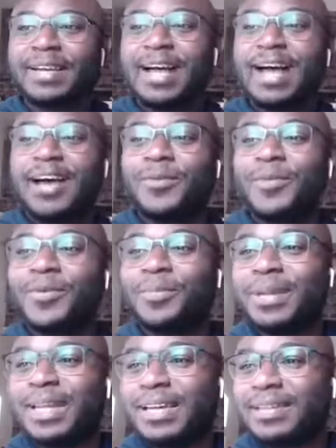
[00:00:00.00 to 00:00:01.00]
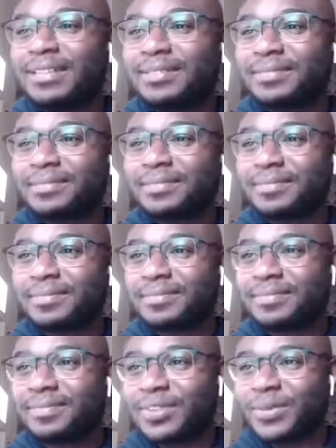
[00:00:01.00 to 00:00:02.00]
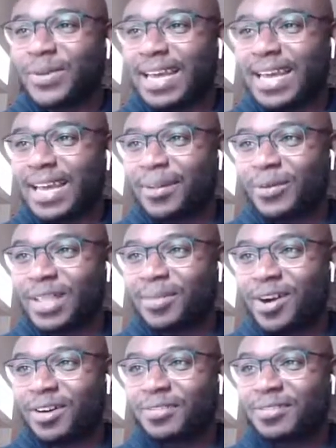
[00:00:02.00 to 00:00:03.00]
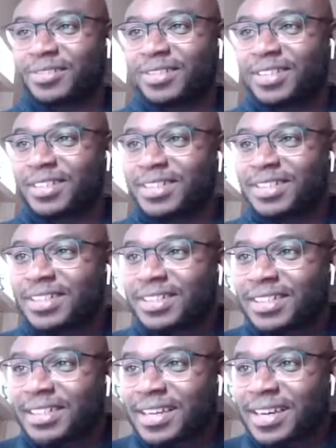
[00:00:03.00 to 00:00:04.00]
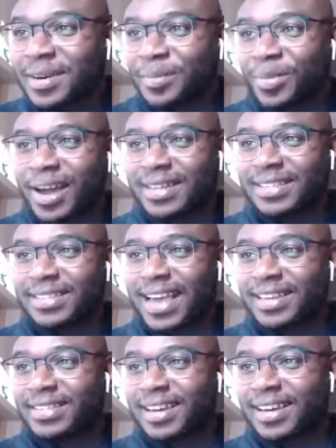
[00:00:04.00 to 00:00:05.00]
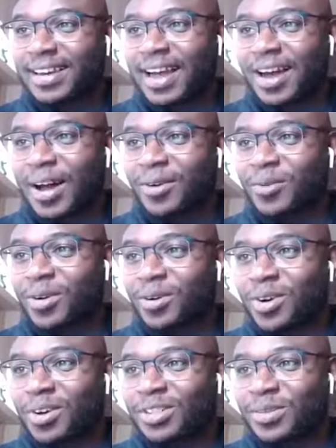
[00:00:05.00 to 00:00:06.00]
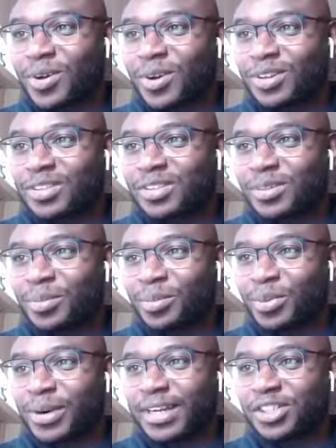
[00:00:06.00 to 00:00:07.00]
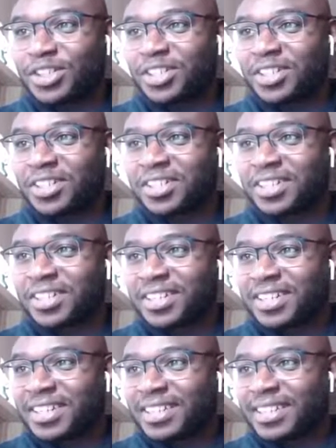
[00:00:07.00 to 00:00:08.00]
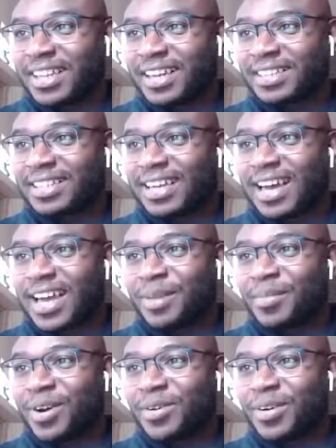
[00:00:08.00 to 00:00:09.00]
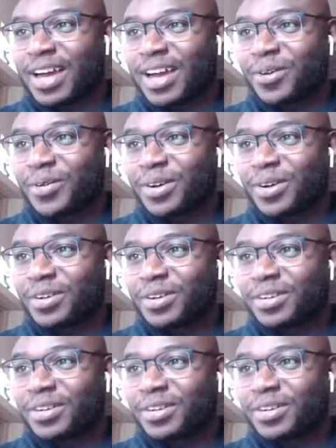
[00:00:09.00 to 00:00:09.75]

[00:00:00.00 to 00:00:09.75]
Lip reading: I will blank. That's what we got here. I'm gonna read them off. Brian says hashtag I will. Awesome, awesome. Preach. Thanks. I am going. I will.